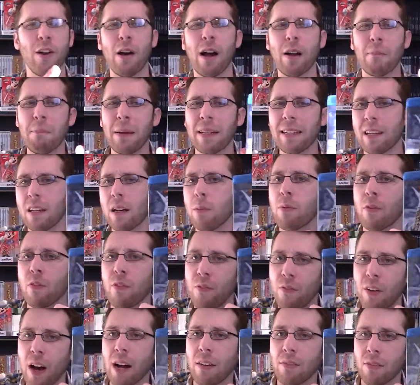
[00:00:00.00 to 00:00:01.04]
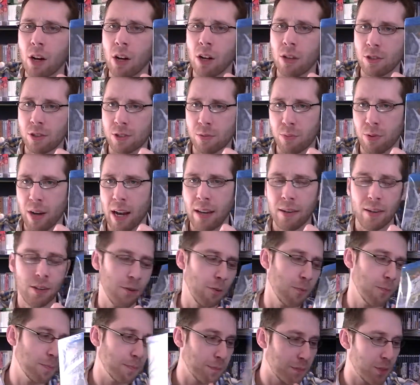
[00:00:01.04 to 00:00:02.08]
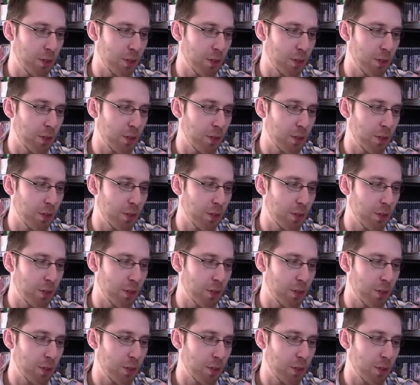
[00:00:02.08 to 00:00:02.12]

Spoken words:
I picked it up for $5 brand new.